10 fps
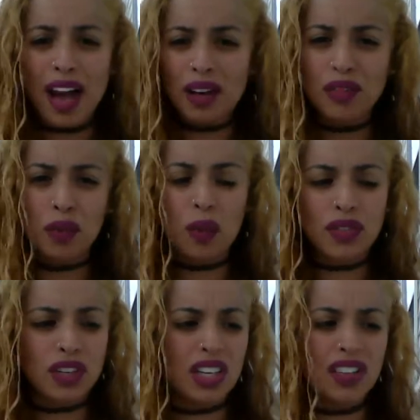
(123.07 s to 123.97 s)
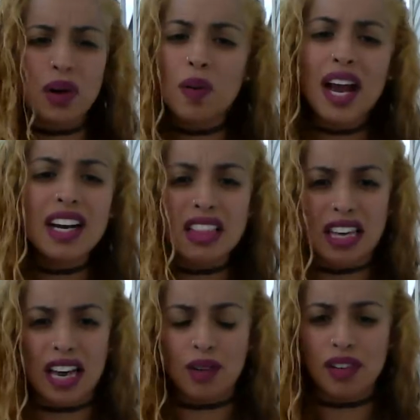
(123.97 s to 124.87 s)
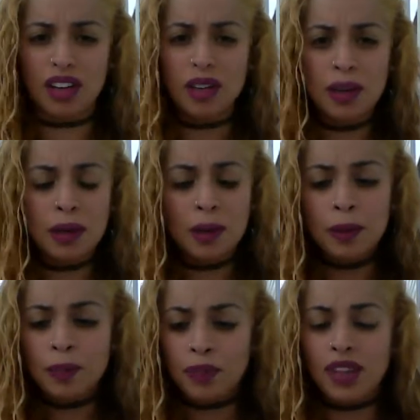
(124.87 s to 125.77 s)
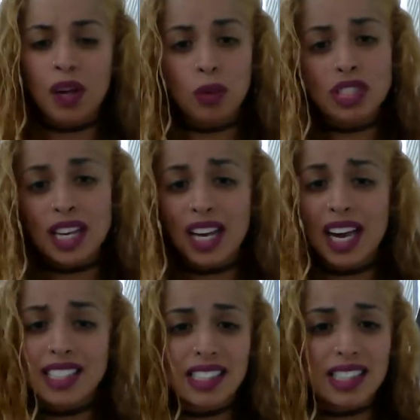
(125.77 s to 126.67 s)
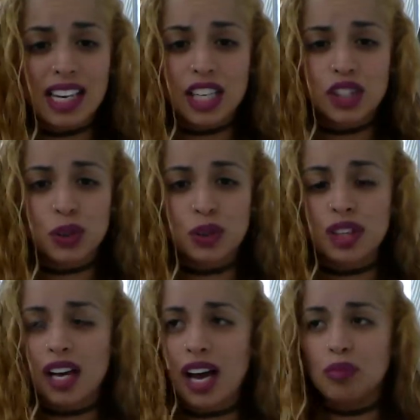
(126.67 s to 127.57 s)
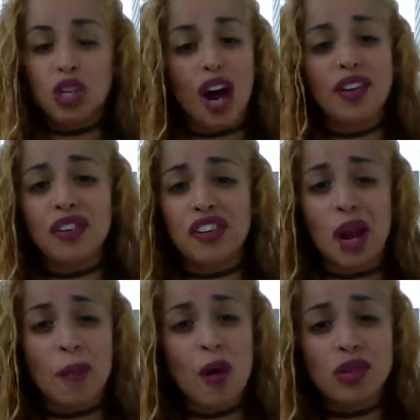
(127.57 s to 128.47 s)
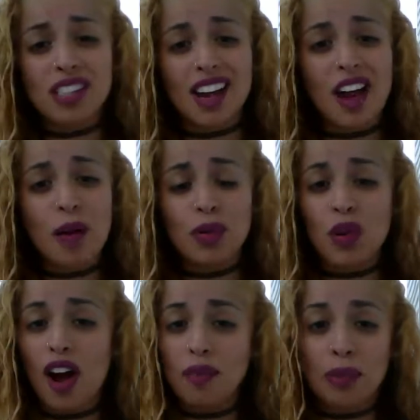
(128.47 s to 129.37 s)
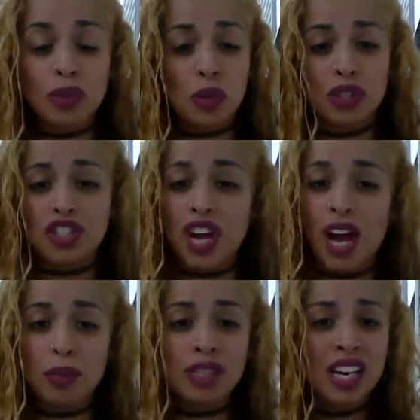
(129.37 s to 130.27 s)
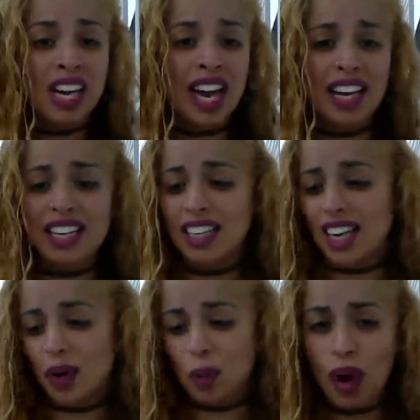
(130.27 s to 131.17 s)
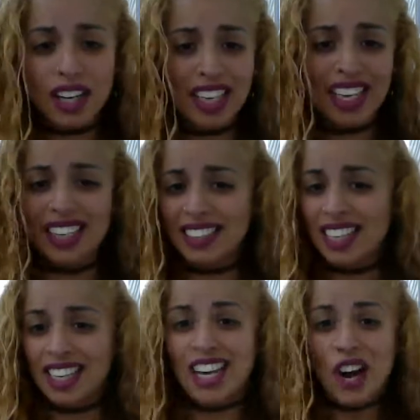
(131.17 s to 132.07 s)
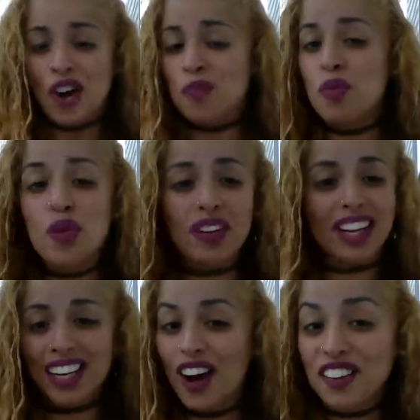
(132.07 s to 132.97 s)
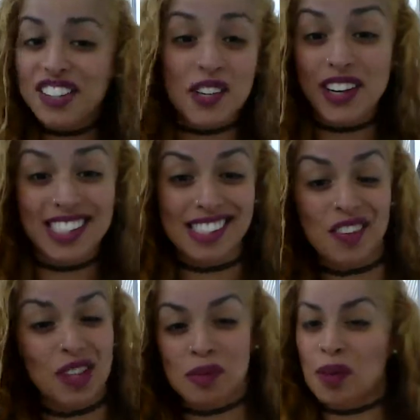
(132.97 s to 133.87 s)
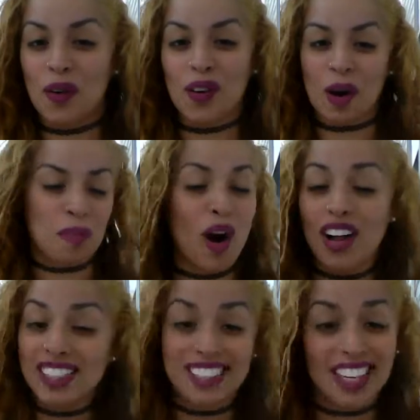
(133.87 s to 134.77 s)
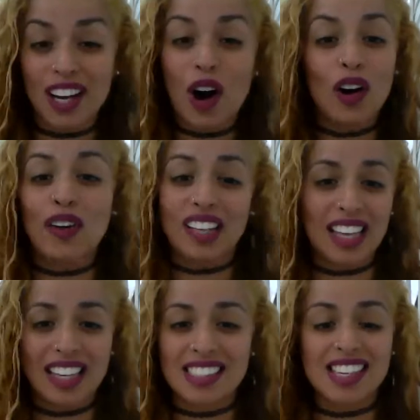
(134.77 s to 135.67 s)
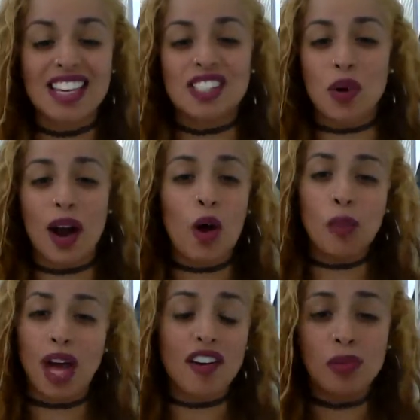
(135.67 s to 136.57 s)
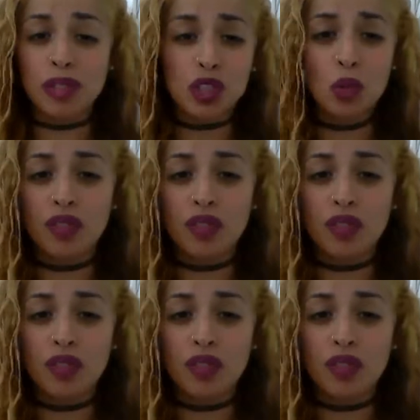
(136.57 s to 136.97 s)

back and forth, and, and they don't get anything out of it. Once again, guys, it's The Naked Truth. I'm sorry for not posting up. You know, I've been between jobs and, and working and moving and all this crazy stuff that's been going on, but all exciting, all great things. So I hope that everybody's